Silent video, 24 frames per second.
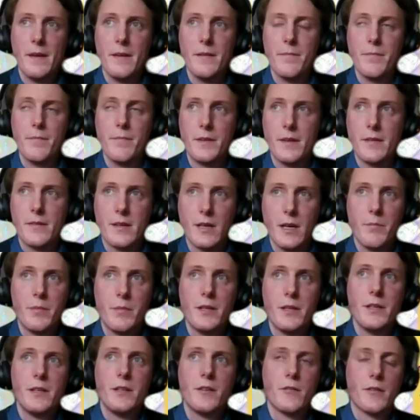this
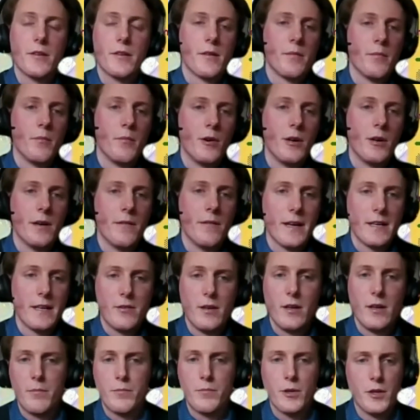company uses more
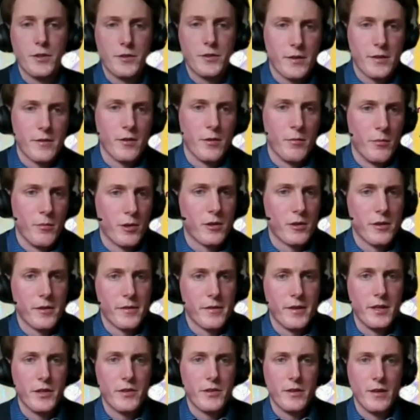effectual approaches or more
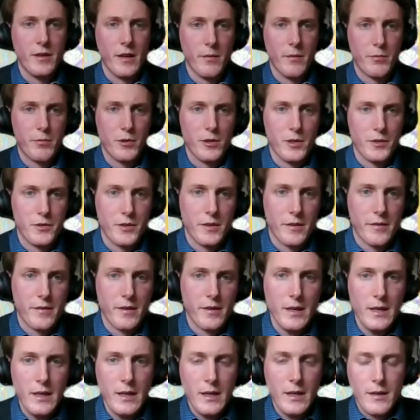causational approaches.
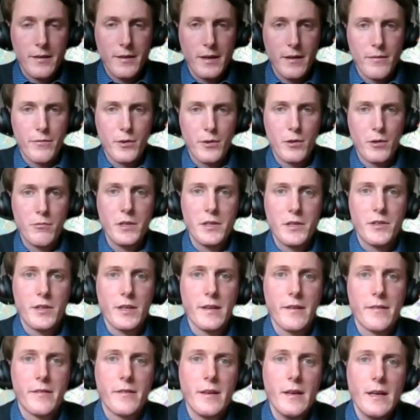Therefore, we
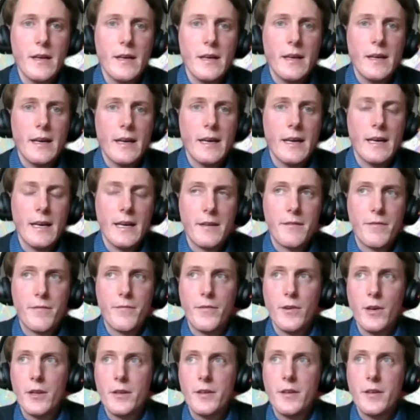just had
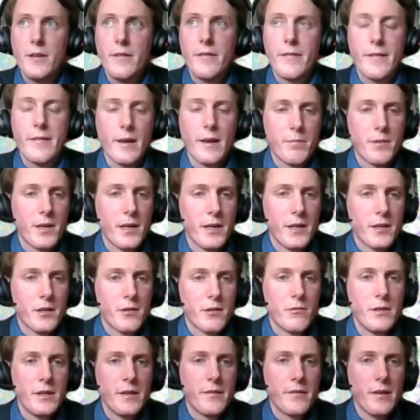13
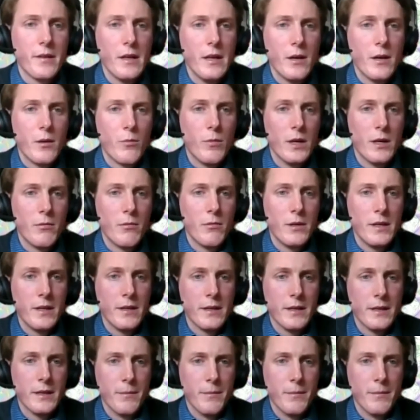subcategories where we